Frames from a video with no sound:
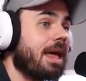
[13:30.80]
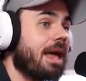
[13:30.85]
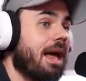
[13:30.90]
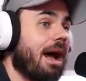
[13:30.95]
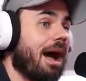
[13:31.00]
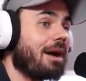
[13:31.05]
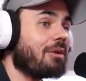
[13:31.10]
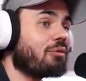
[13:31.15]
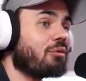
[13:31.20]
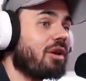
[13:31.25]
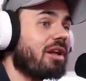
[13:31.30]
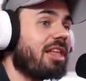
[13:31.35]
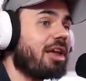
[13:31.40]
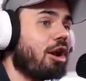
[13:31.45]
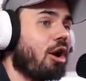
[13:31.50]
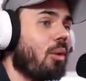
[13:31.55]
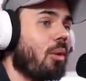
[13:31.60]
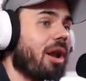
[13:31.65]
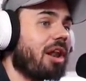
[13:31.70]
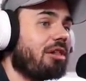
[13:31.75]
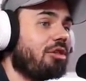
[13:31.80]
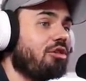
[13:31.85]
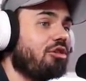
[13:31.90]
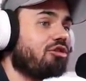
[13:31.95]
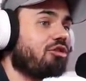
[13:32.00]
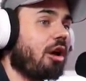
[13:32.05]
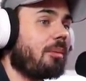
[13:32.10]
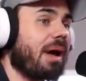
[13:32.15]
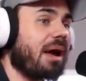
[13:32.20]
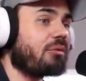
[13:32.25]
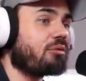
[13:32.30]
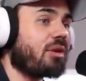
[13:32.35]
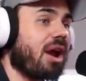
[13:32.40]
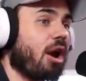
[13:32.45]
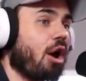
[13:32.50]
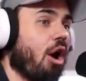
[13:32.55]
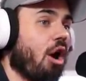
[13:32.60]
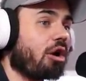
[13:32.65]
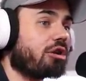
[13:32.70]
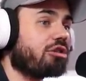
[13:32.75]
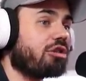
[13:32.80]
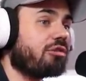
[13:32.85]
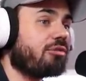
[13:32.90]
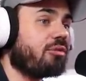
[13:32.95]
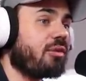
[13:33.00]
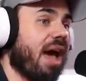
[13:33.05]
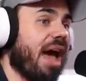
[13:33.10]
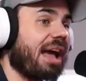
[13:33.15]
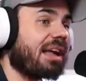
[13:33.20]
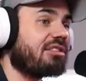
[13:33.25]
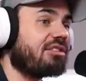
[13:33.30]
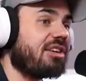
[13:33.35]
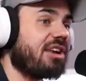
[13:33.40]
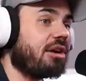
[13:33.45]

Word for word: I really don't want to lose all my rare artifacts